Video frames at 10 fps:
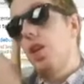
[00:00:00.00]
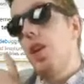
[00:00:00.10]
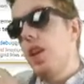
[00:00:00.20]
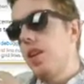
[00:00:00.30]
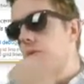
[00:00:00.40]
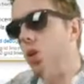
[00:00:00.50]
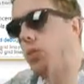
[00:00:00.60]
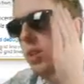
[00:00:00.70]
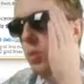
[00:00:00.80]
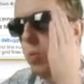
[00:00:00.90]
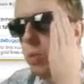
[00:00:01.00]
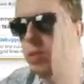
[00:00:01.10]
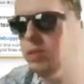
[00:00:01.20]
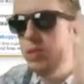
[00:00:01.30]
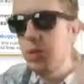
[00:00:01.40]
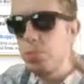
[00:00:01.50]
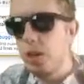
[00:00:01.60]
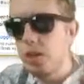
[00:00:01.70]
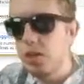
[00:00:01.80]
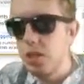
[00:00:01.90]
I never want to make the worlds too
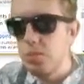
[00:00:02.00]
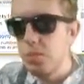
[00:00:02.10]
punishing,